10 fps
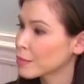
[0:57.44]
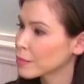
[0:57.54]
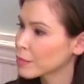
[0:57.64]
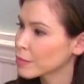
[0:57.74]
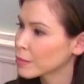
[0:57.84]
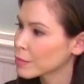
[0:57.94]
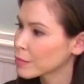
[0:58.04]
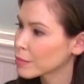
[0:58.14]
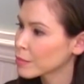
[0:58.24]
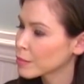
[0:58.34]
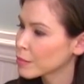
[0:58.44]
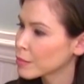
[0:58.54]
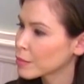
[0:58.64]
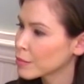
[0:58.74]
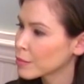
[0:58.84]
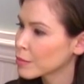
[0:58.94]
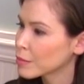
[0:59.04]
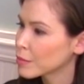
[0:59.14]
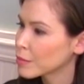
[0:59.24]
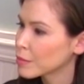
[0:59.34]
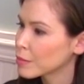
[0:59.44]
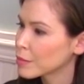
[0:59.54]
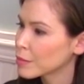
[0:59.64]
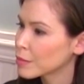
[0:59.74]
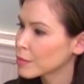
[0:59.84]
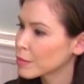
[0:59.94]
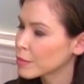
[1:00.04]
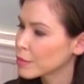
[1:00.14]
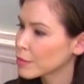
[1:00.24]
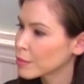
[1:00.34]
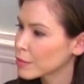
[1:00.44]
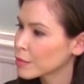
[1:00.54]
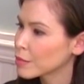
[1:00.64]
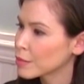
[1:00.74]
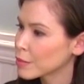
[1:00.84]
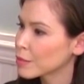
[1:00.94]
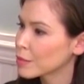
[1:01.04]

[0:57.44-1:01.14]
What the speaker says: This person isn't speaking.